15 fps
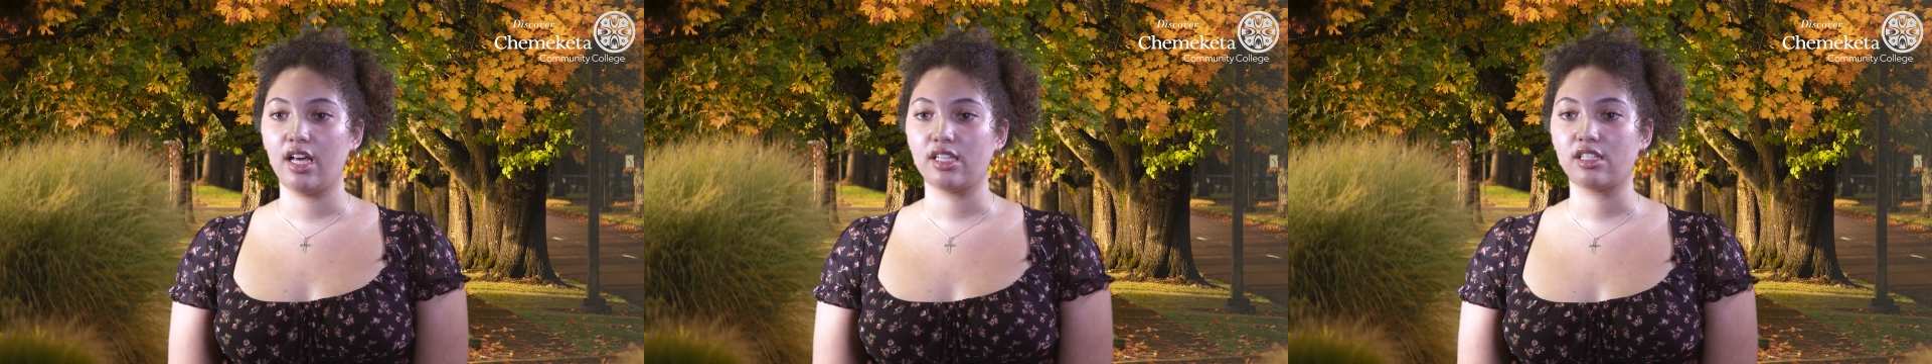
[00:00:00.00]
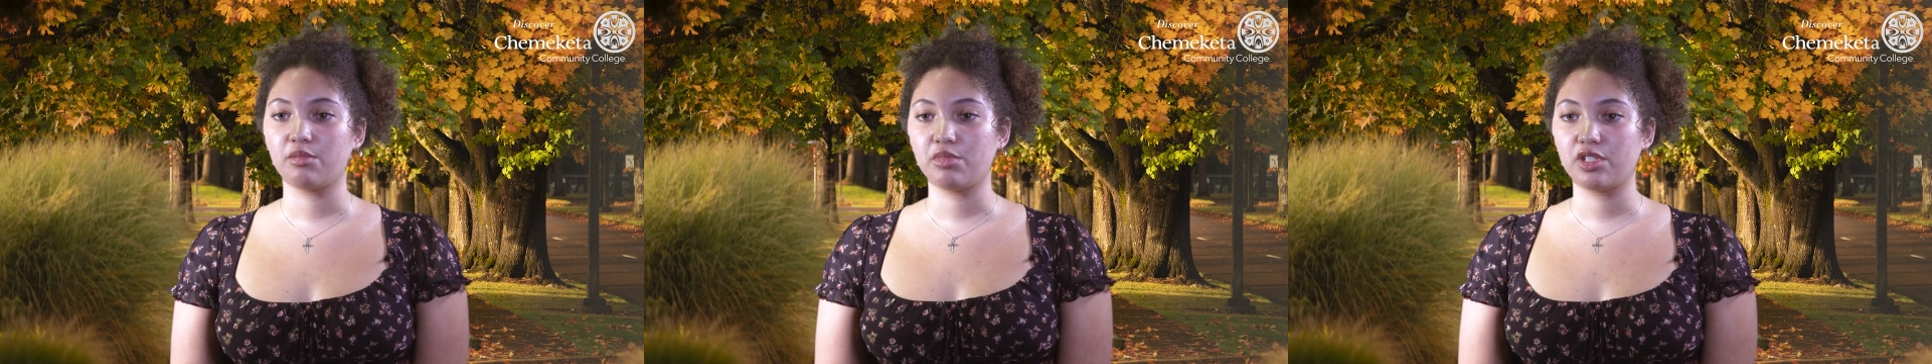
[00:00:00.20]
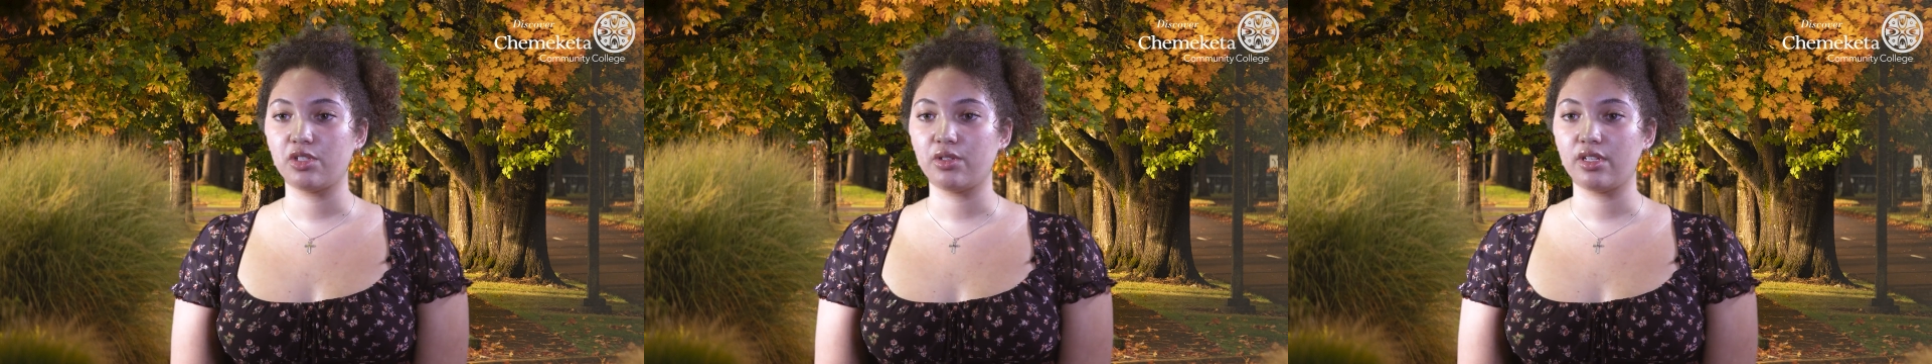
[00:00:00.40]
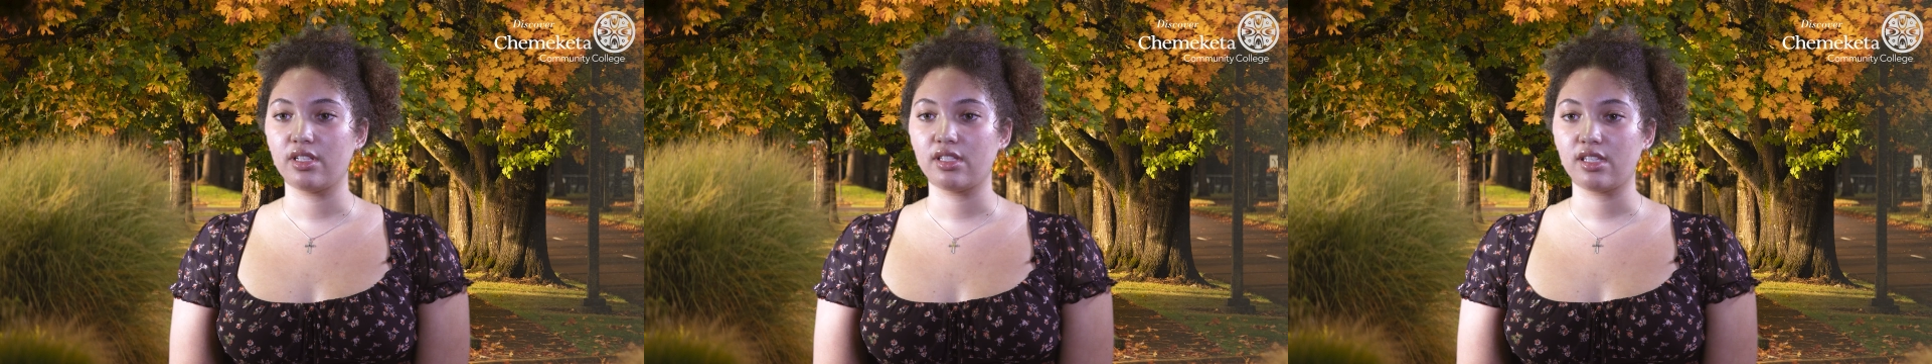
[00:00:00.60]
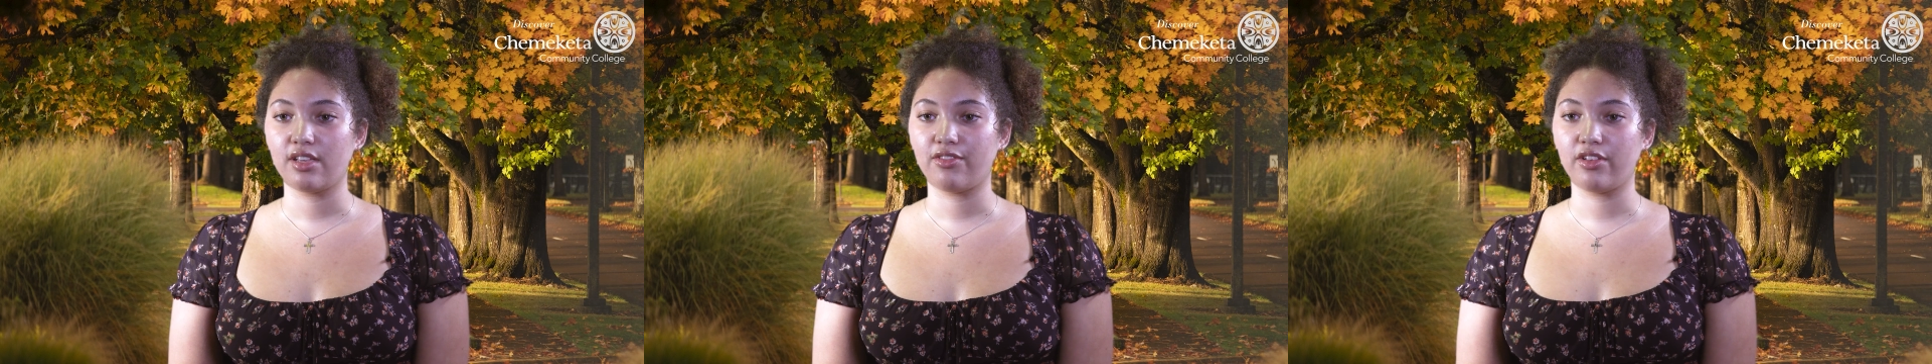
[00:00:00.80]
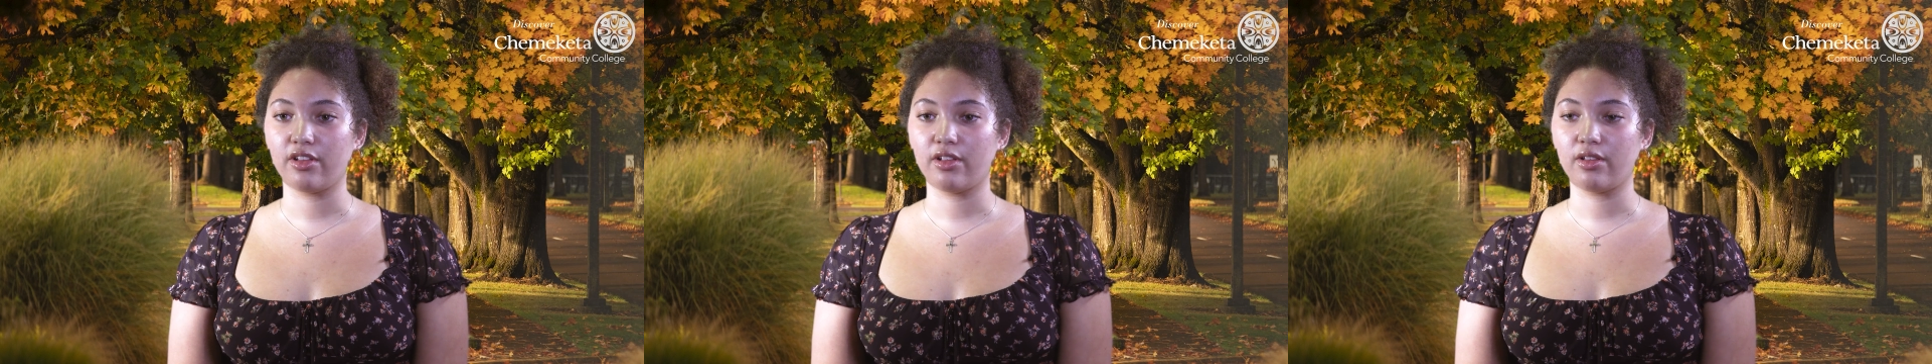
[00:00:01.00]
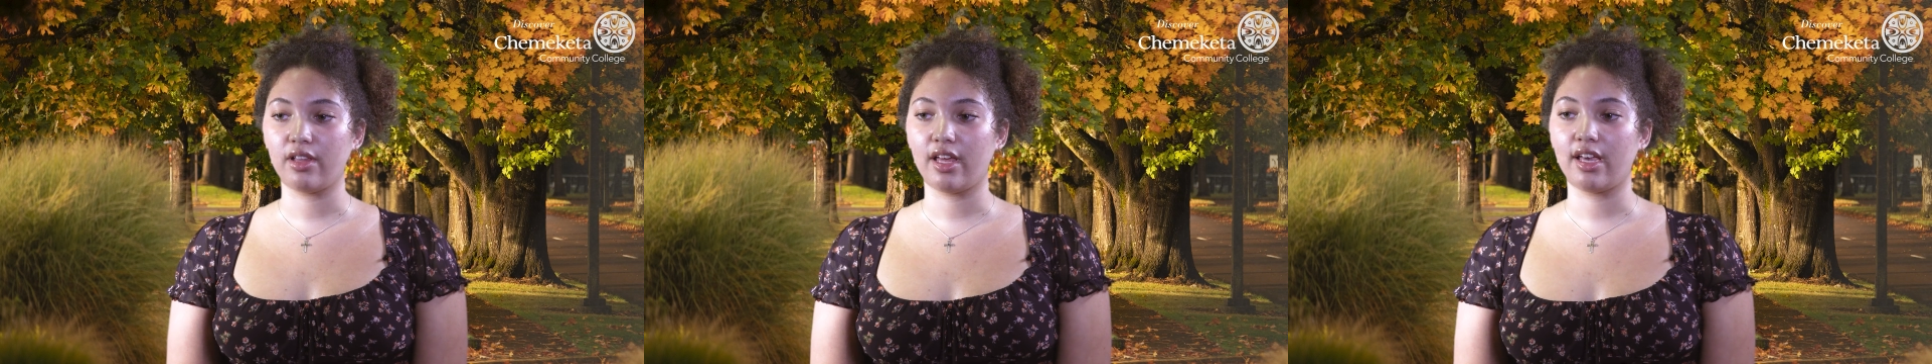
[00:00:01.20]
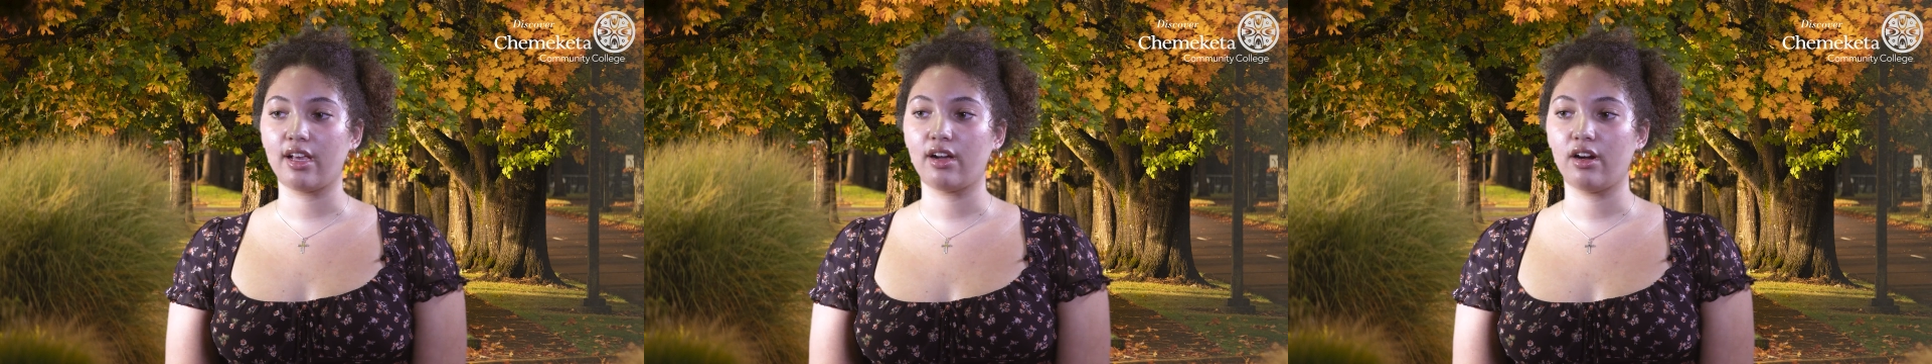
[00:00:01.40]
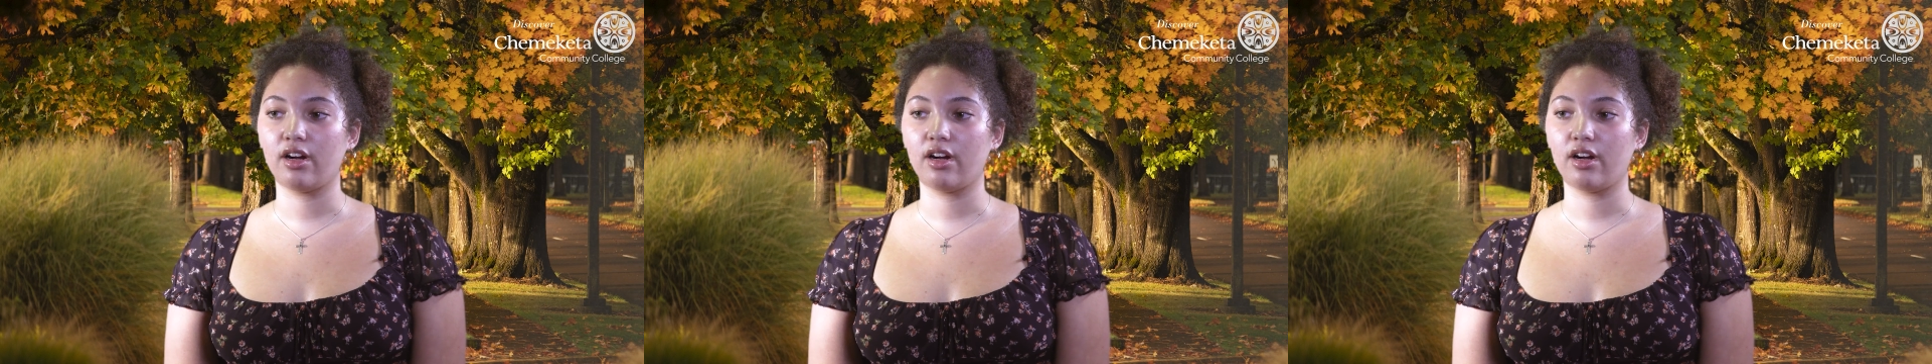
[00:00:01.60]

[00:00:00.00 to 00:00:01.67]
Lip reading: some students, I feel like,